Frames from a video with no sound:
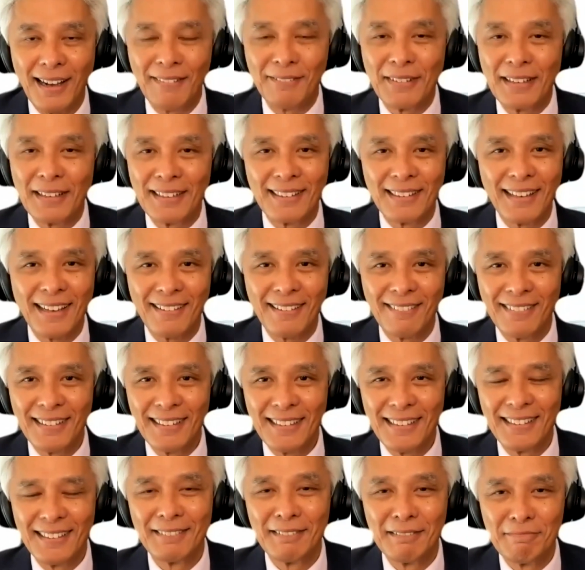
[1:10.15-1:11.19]
I mean, that
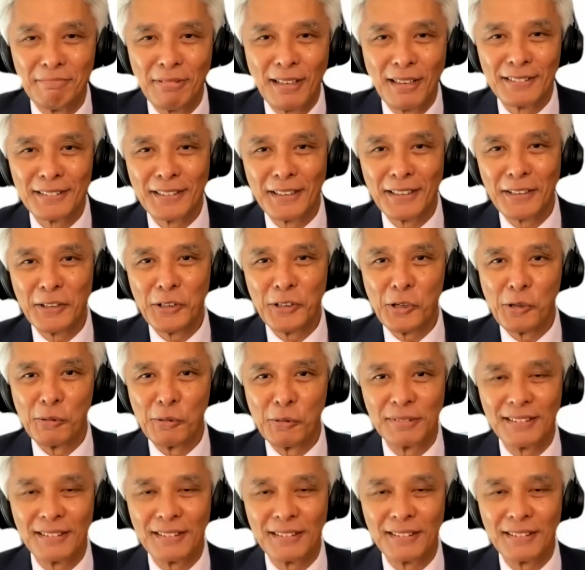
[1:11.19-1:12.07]
really brings it home,